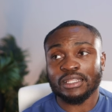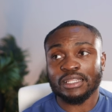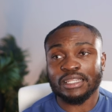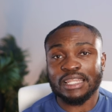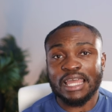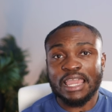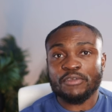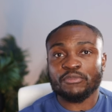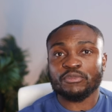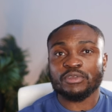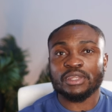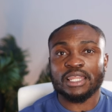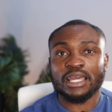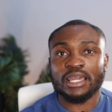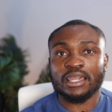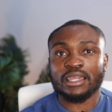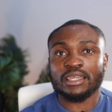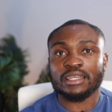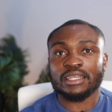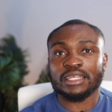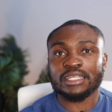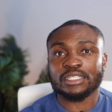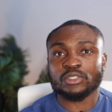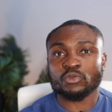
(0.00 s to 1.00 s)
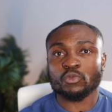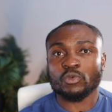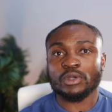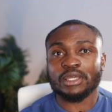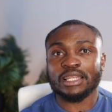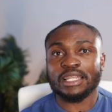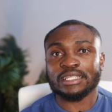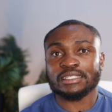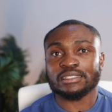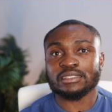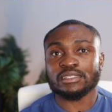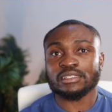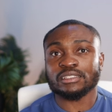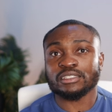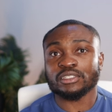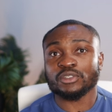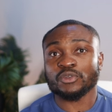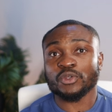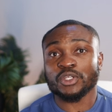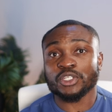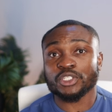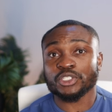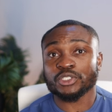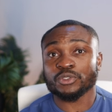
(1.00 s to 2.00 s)
lifeline as well as
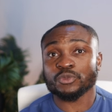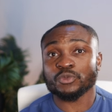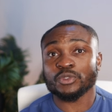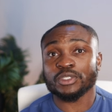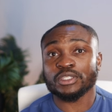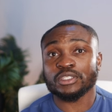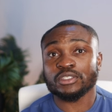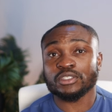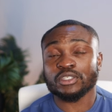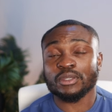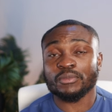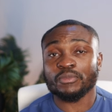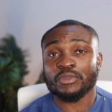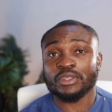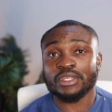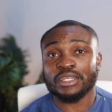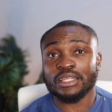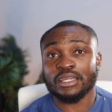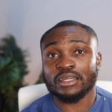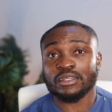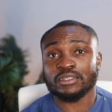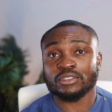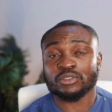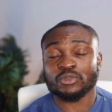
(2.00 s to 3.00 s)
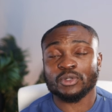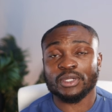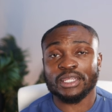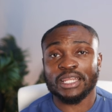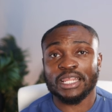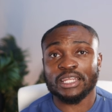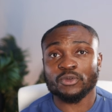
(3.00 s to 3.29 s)
integration with something else, right?